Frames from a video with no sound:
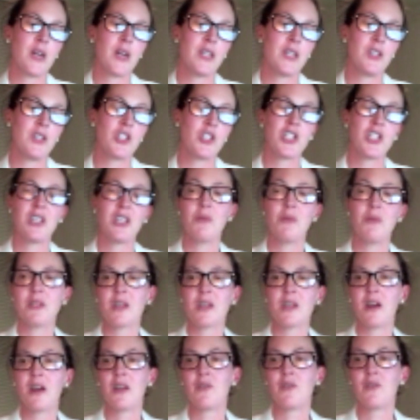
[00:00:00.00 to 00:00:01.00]
And she was
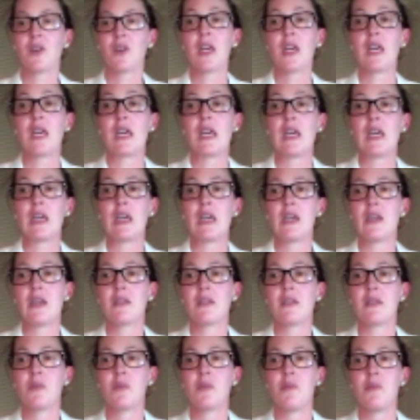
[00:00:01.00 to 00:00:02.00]
kind of
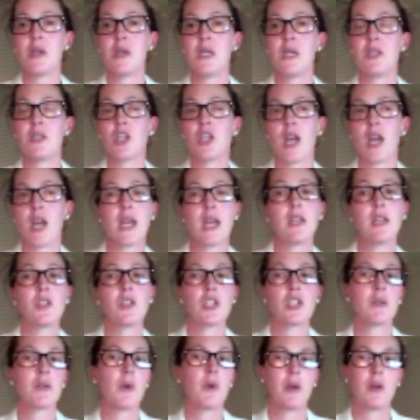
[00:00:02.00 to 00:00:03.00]
key to me
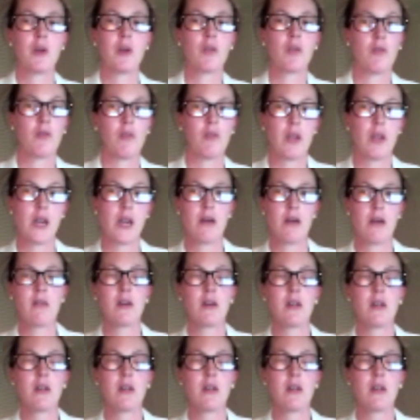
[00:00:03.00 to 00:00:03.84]
changing my career.